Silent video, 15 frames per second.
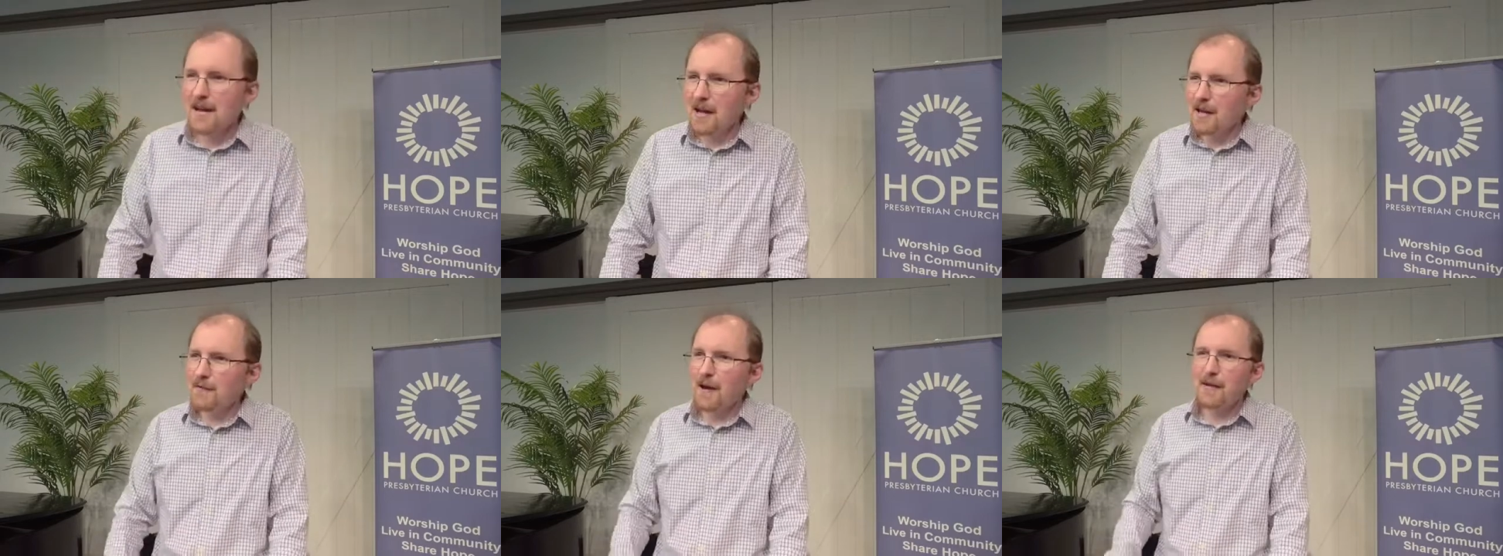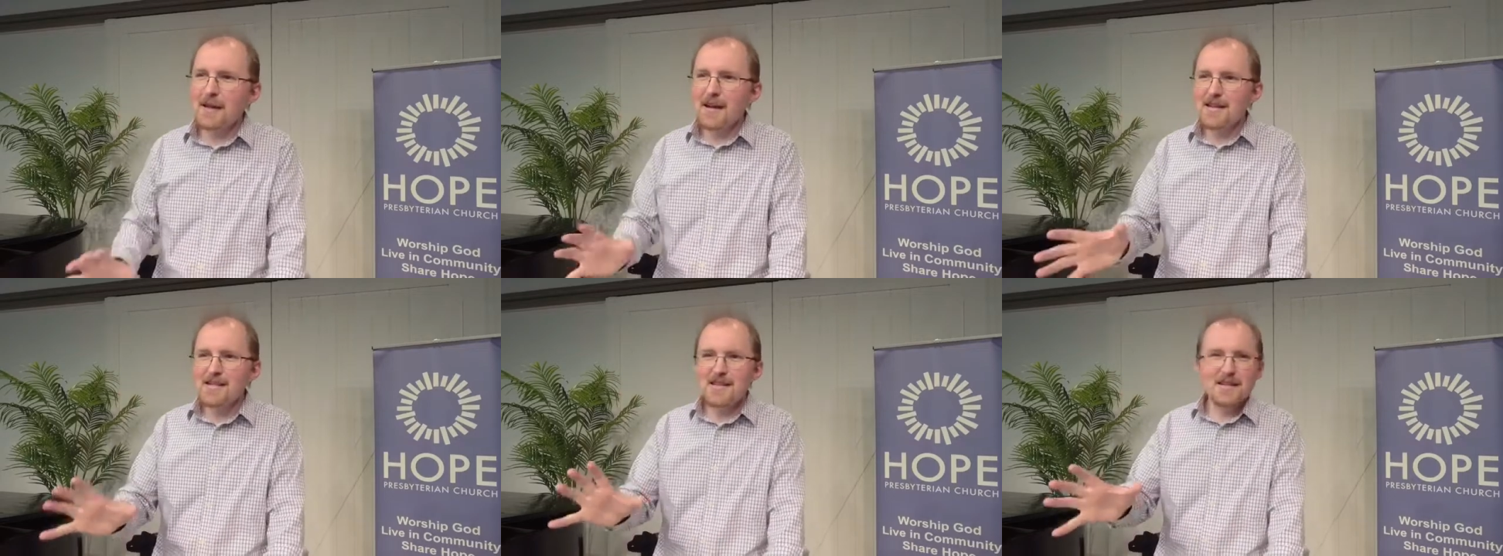I found
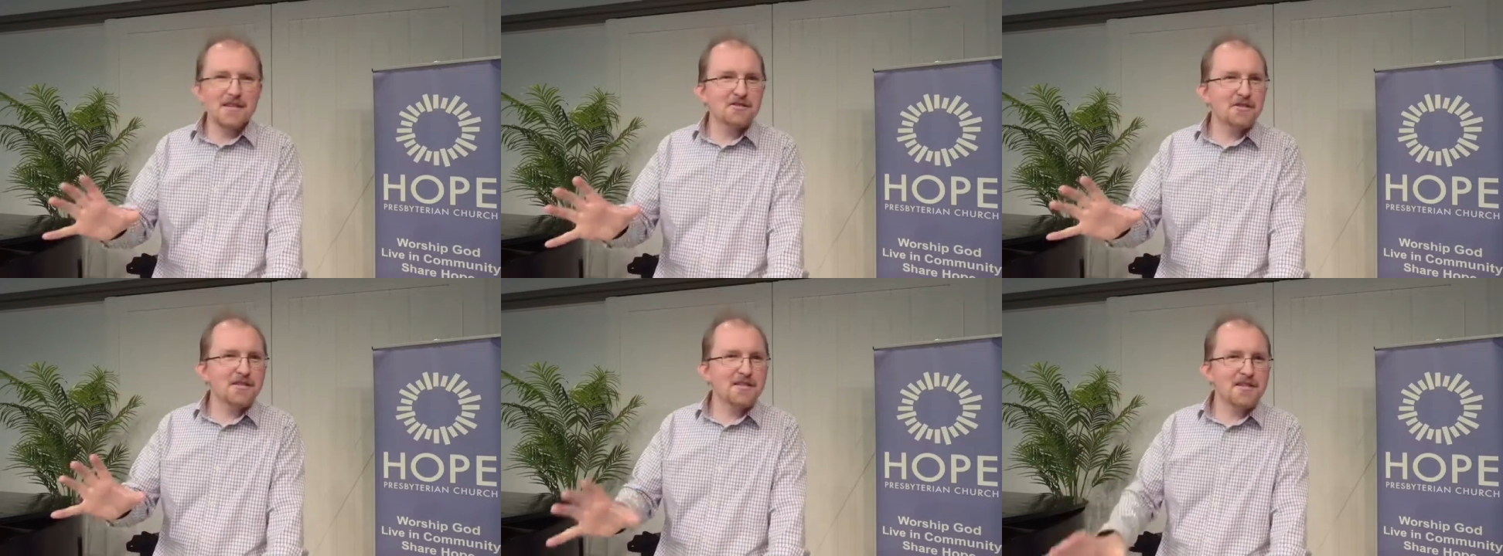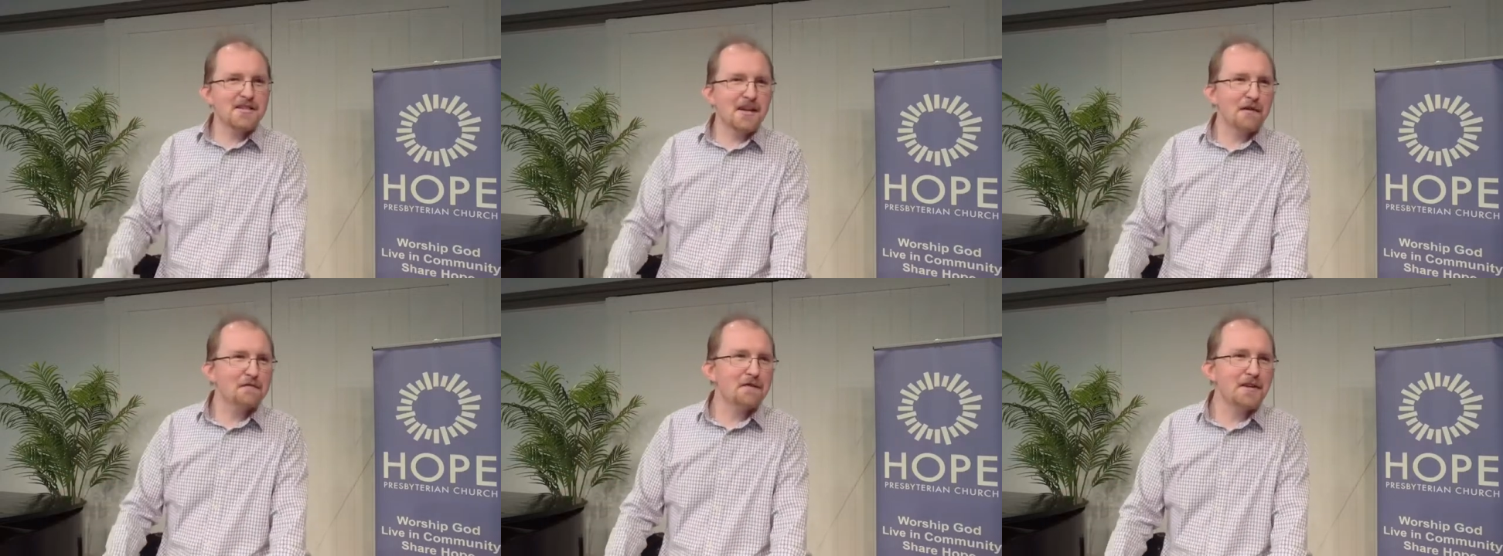that is an interesting
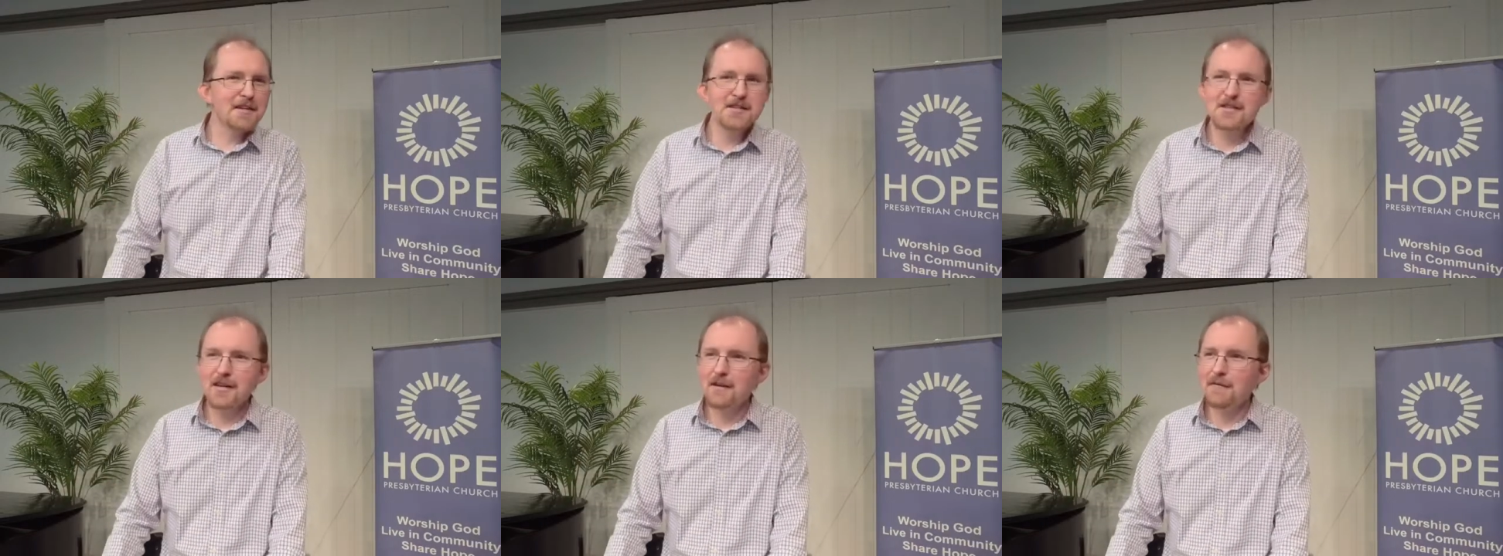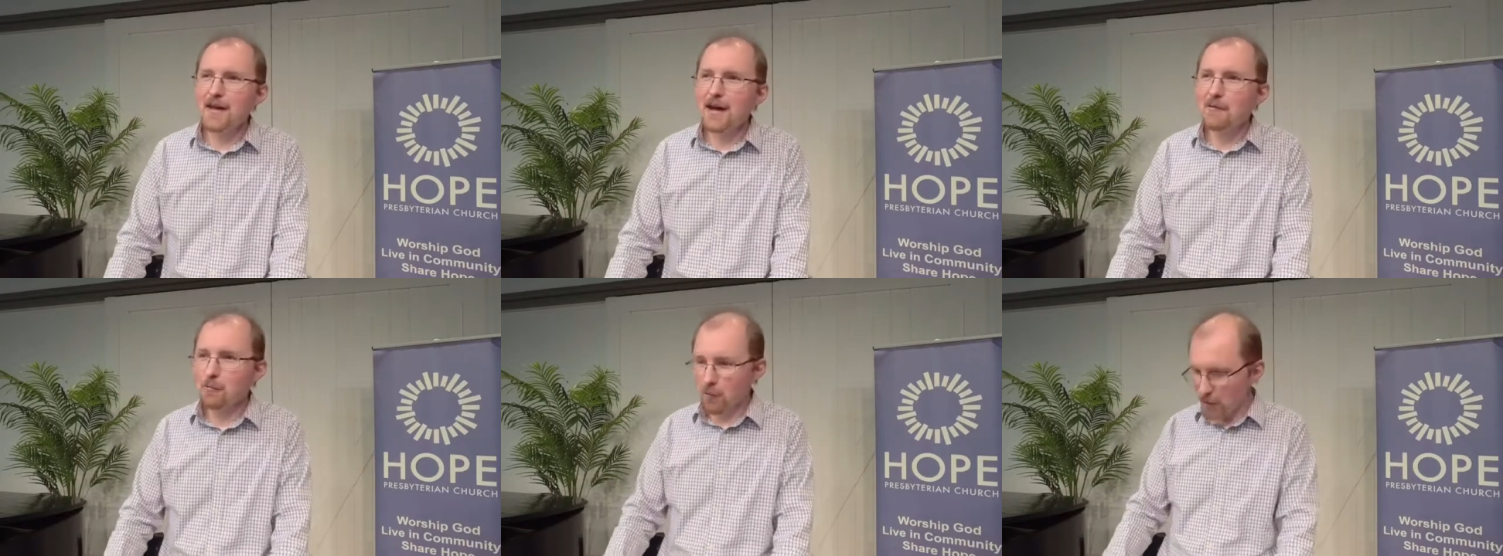definition of
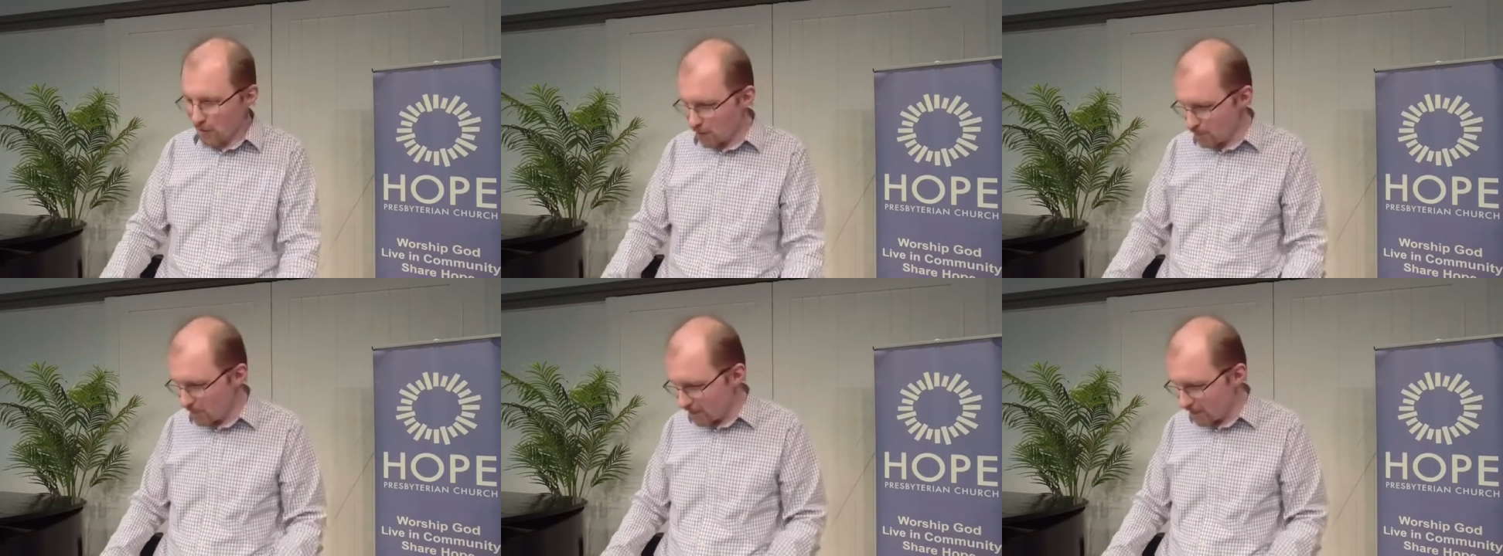that word,